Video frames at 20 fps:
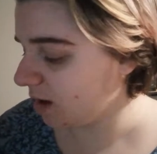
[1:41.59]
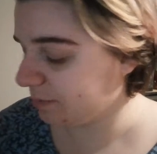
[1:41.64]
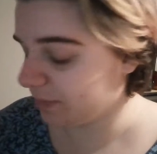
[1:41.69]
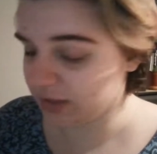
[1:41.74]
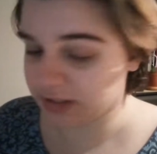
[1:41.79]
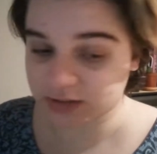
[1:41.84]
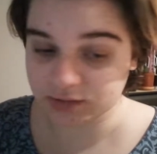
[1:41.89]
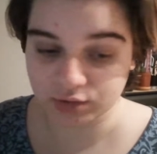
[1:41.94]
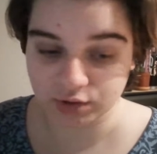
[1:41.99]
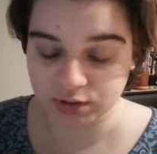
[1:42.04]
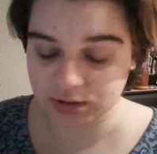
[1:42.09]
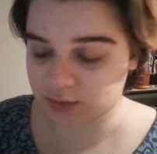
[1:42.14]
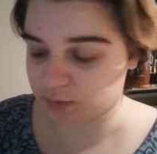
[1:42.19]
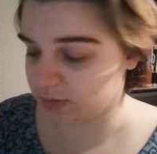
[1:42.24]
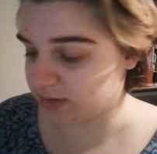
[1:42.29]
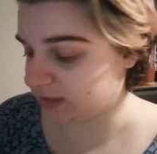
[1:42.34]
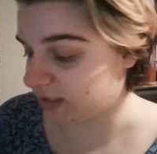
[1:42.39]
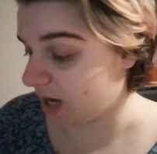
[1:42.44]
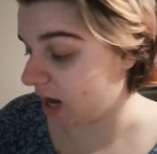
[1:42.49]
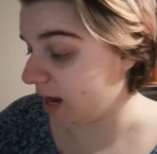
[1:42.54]
These are just the
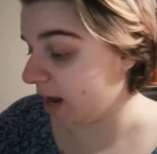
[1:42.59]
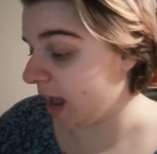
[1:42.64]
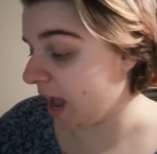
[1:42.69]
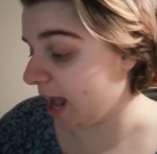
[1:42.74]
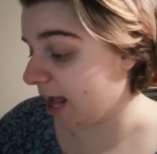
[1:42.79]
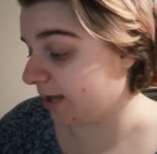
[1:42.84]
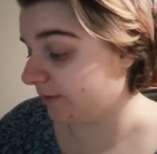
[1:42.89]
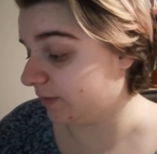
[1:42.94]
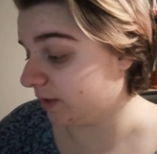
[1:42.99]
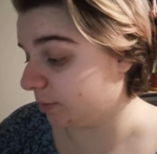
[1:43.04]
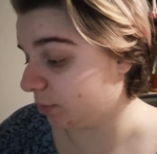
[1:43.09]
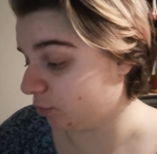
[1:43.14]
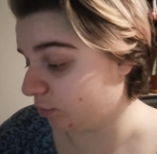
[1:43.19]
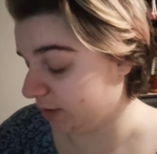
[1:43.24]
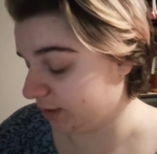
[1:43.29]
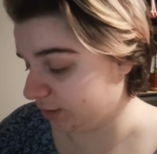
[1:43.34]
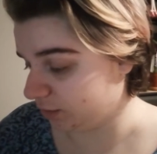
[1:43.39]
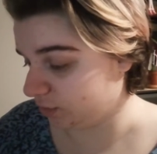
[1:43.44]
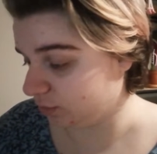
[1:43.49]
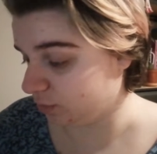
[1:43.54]
ones that I have, and I'm
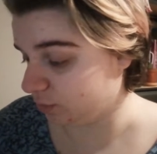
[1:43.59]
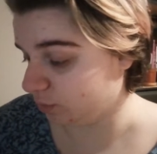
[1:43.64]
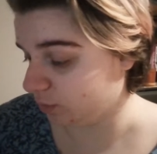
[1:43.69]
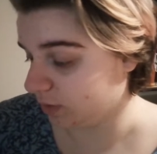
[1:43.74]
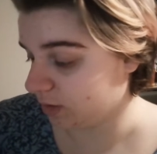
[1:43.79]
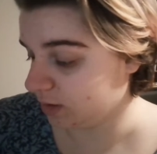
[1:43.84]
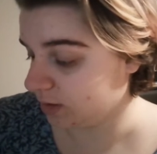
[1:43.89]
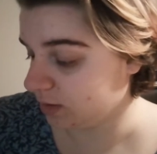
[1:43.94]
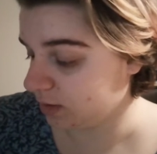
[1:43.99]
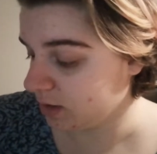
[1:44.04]
going to